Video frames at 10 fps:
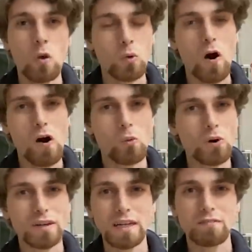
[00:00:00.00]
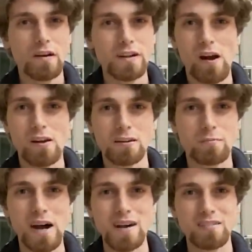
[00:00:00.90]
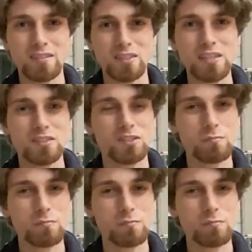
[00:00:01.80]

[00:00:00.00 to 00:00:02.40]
We're all working very hard behind the scenes